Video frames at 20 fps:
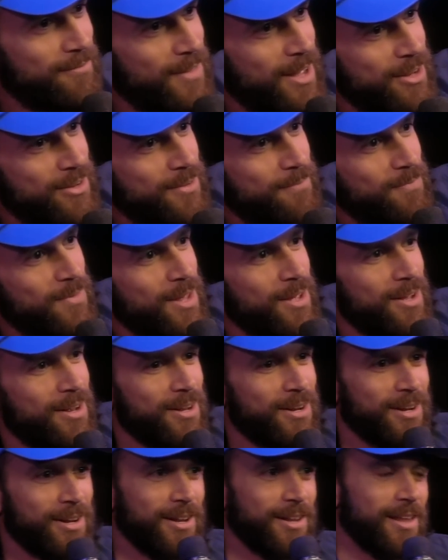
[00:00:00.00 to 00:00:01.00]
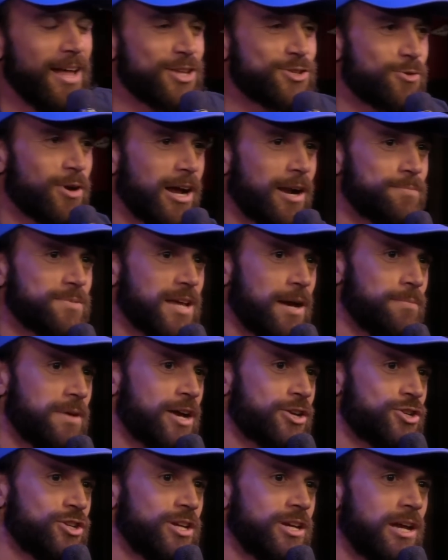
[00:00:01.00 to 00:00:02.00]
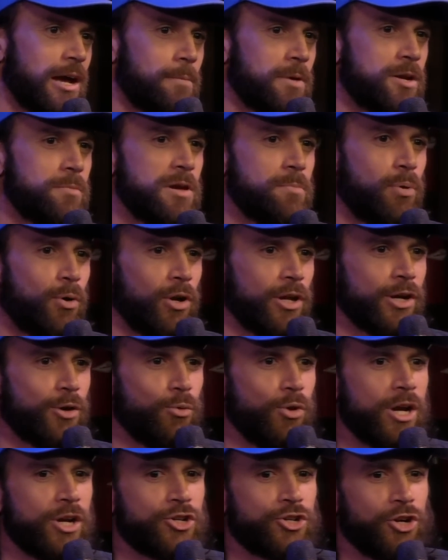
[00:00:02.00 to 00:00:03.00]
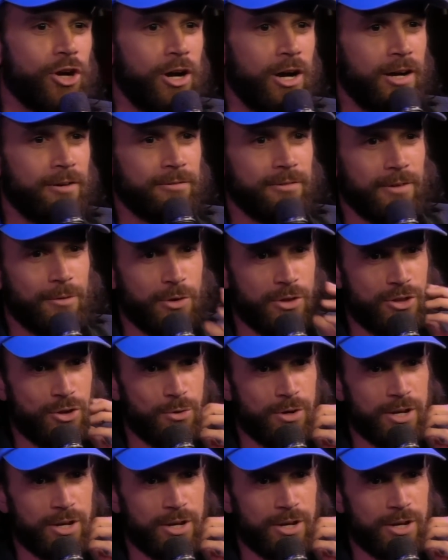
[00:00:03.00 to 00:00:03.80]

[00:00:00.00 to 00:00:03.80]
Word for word: That's, that's right. I'm, I'm actually I'm going to be pulling a rickshaw with you